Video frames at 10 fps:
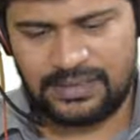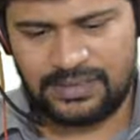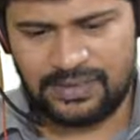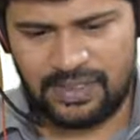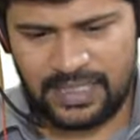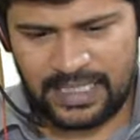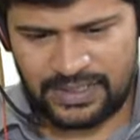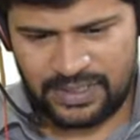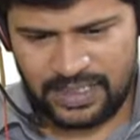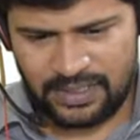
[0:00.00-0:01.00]
You got
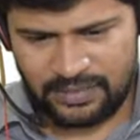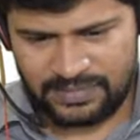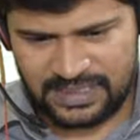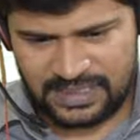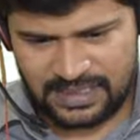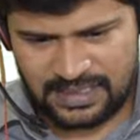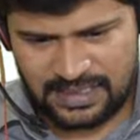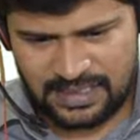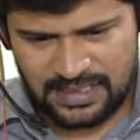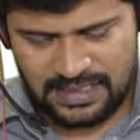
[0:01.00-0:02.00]
actually an object,
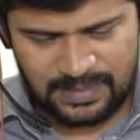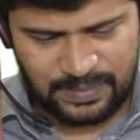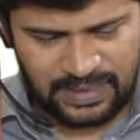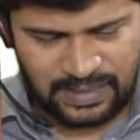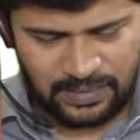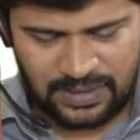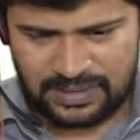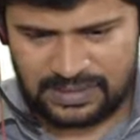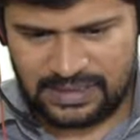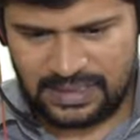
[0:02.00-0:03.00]
but I want
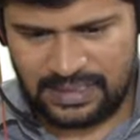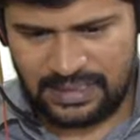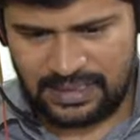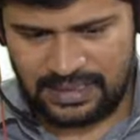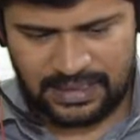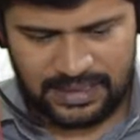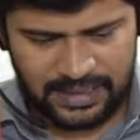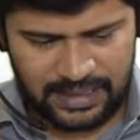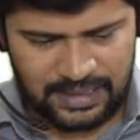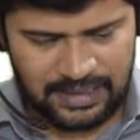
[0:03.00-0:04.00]
to see the real
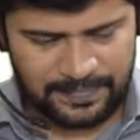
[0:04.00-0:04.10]
data.